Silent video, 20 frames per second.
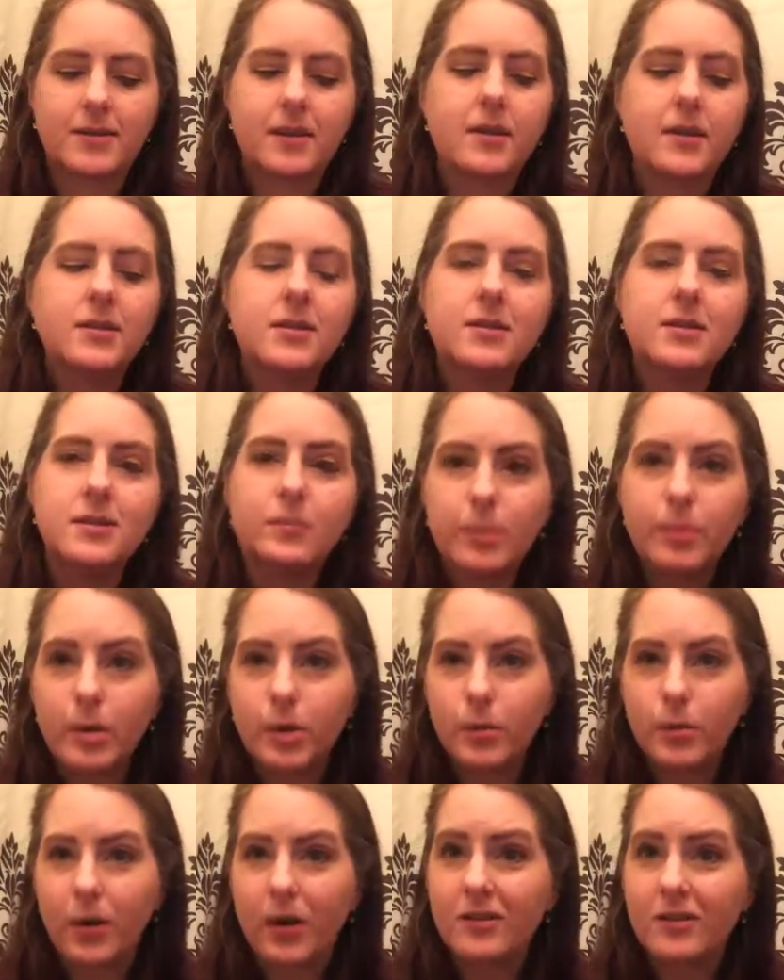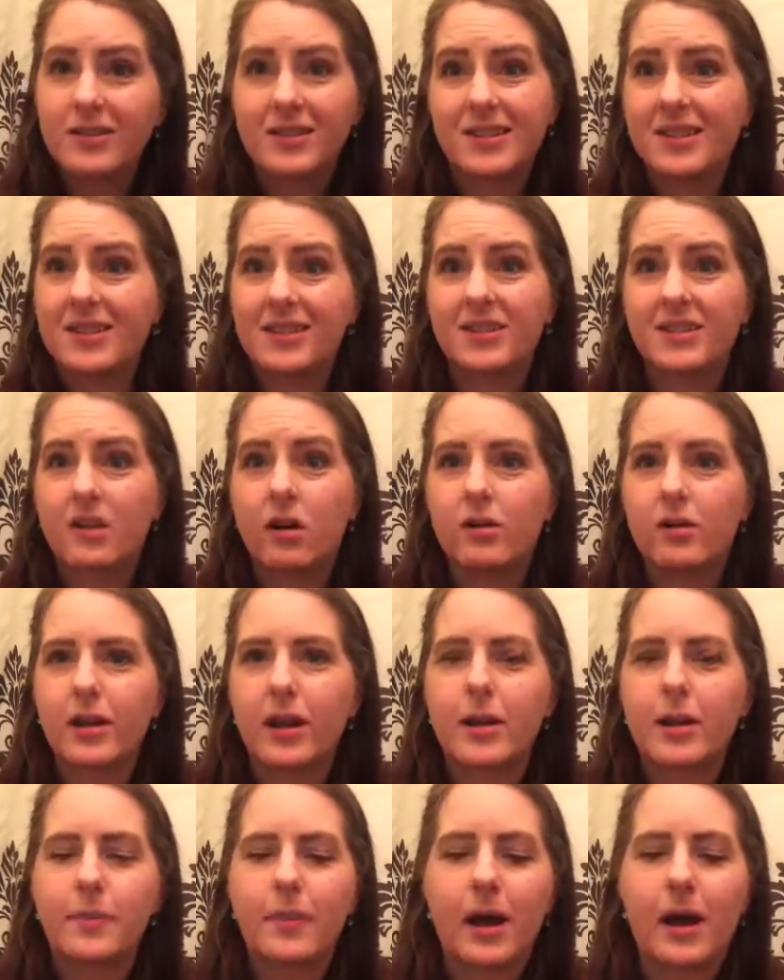it is a blue one because I did not get
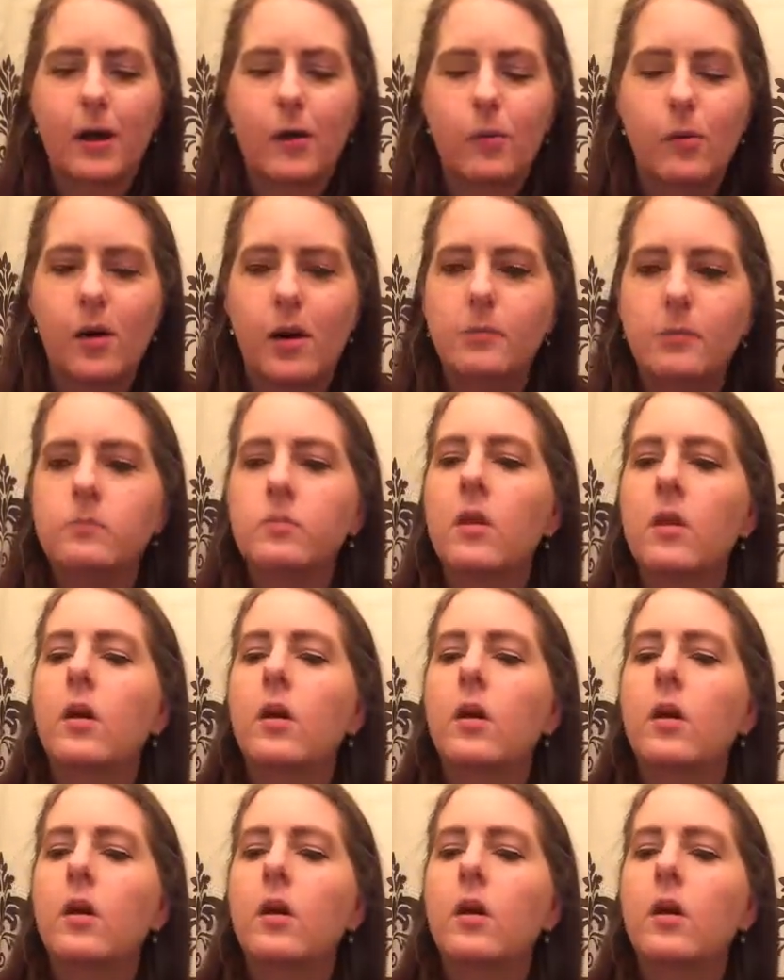a black one.